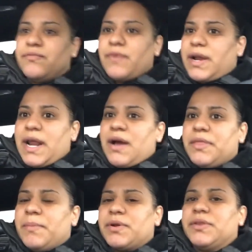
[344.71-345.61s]
right now in
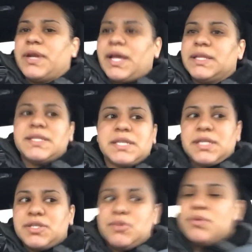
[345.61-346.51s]
the middle of the night that's
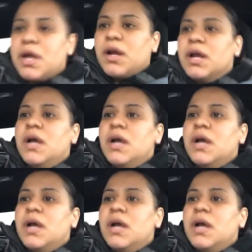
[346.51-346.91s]
gonna soothe her.